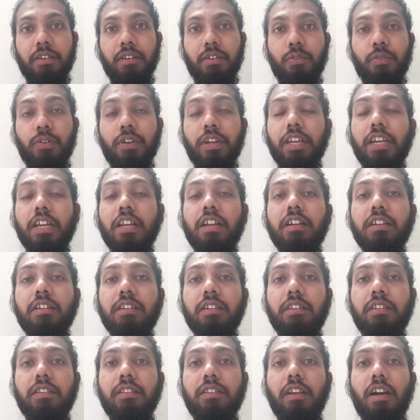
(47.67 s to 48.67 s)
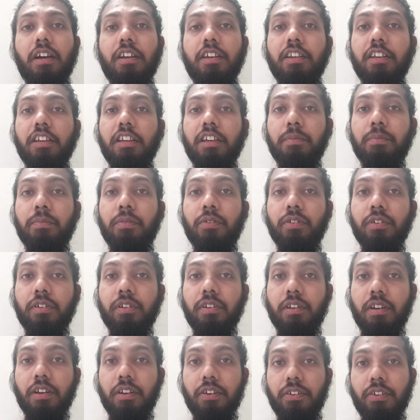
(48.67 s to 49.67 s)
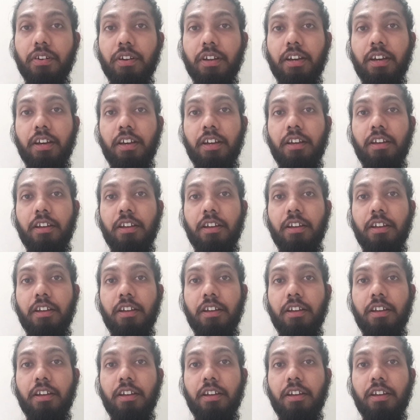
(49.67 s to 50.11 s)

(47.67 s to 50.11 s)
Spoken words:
We are all talking about corona,